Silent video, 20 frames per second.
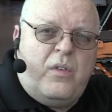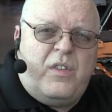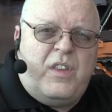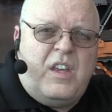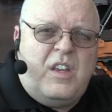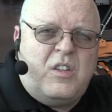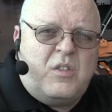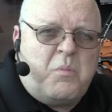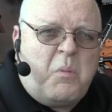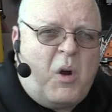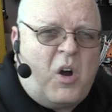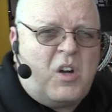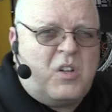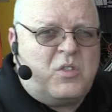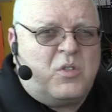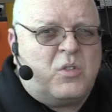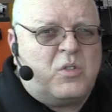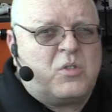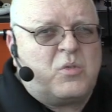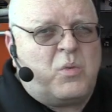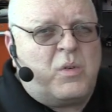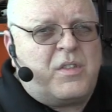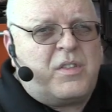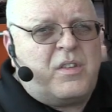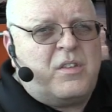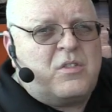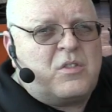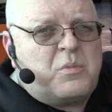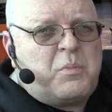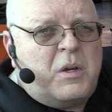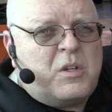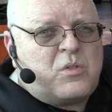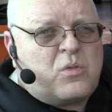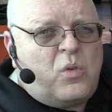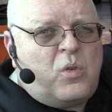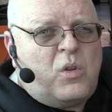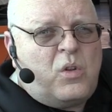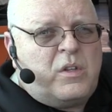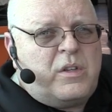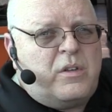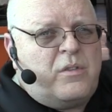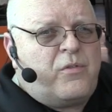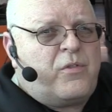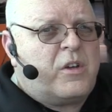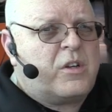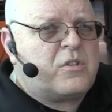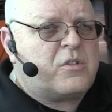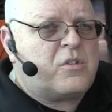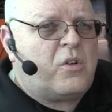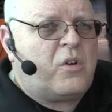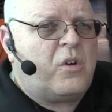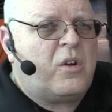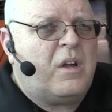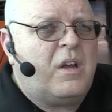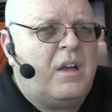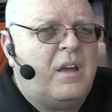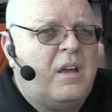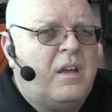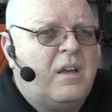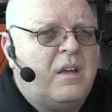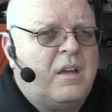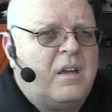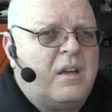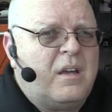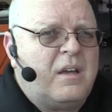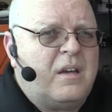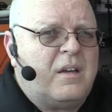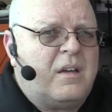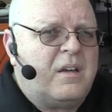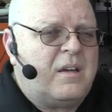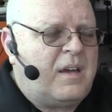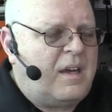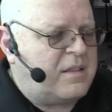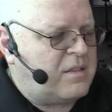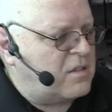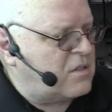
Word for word: of these modules with this special holding fixture at